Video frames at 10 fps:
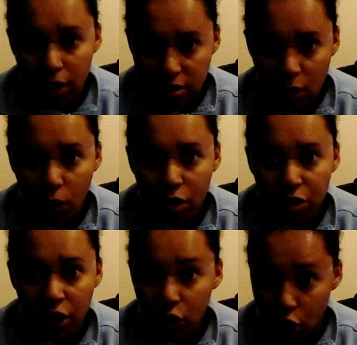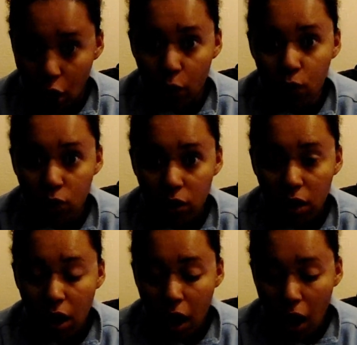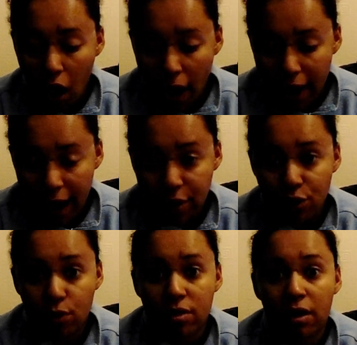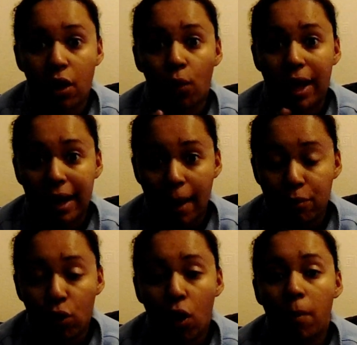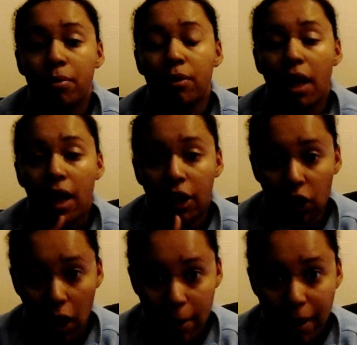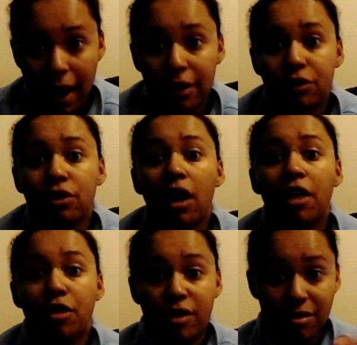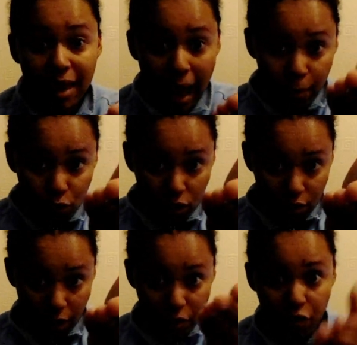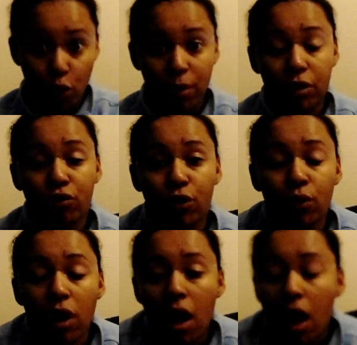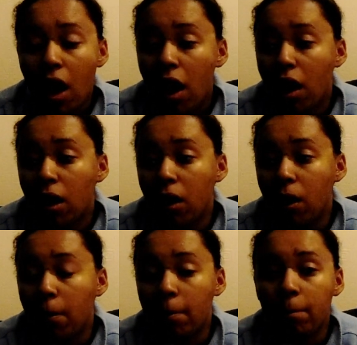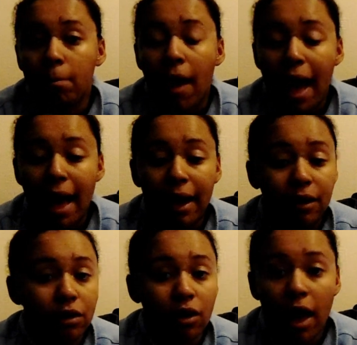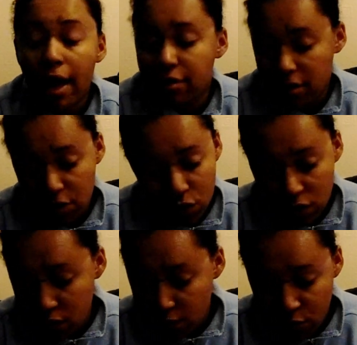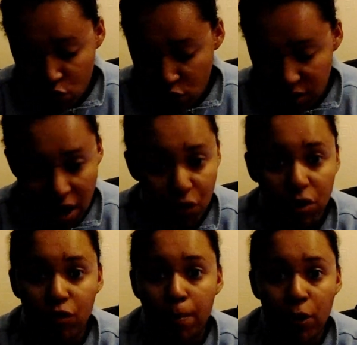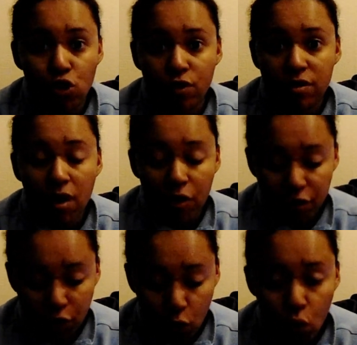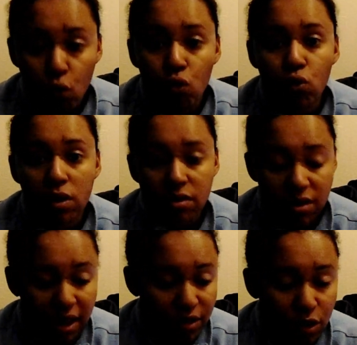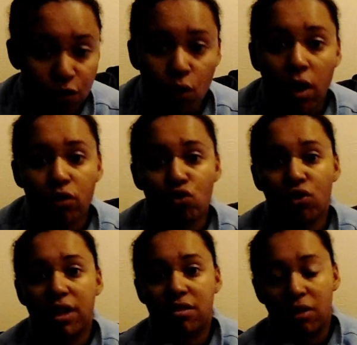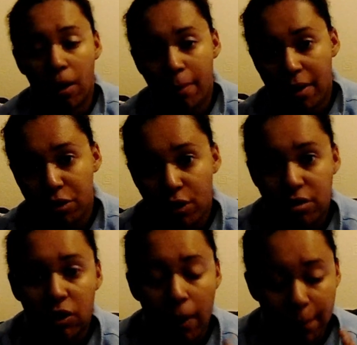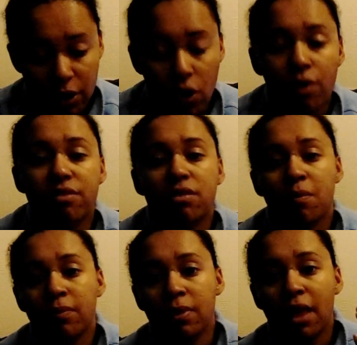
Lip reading: Is it worth it? No. I had to sell a laptop, an iPad, this camera that I'm filming through, and I had to just get rid of a bunch of stuff, all to get this £489.39, because